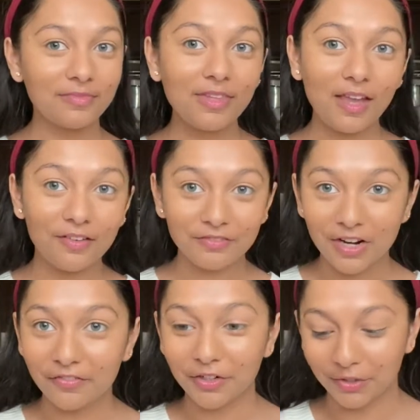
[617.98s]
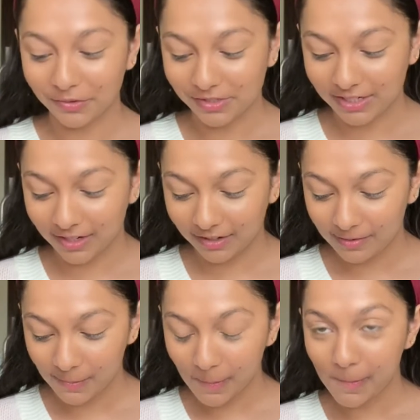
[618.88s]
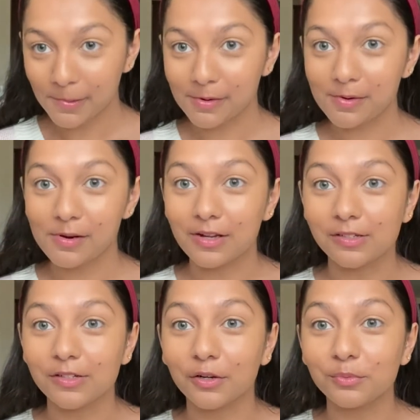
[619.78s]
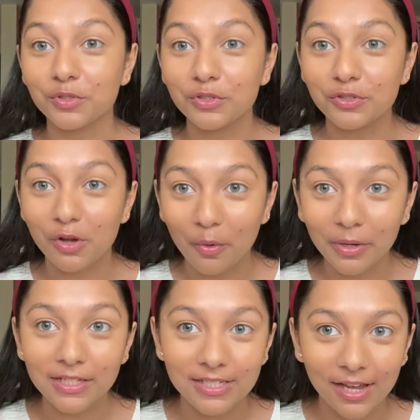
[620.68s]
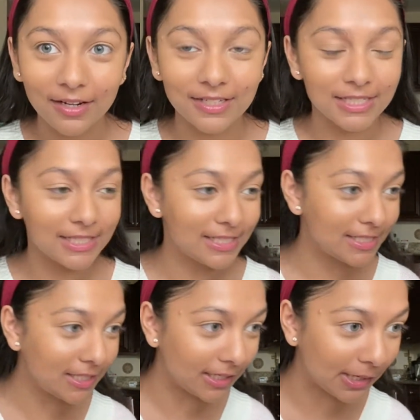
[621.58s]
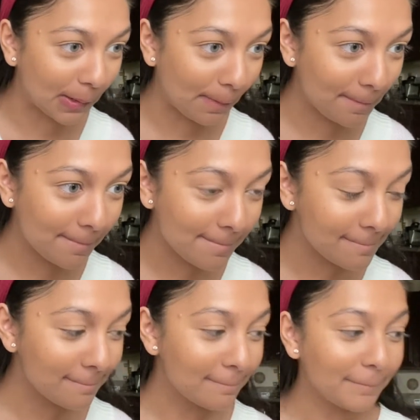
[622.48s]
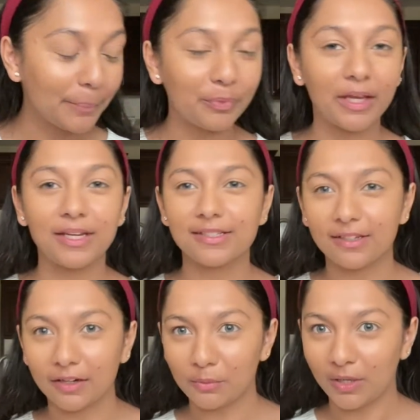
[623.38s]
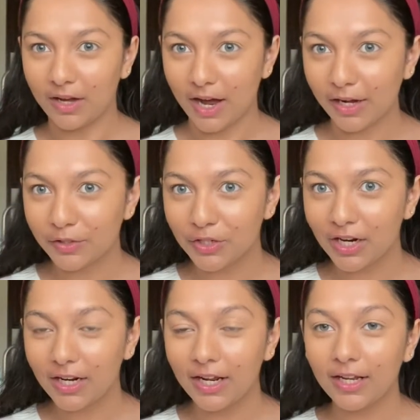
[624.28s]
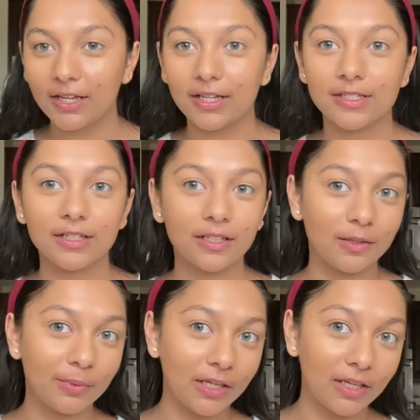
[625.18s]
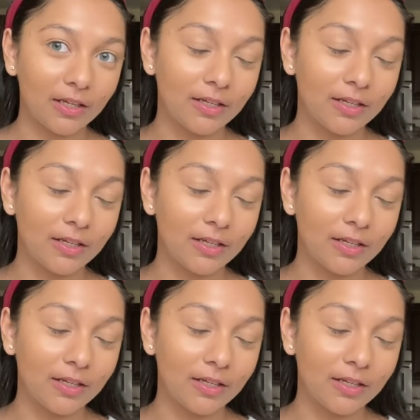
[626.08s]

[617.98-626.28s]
I've never used it. And so I'm so excited to see, like, is it gonna be hydrating? Is it gonna be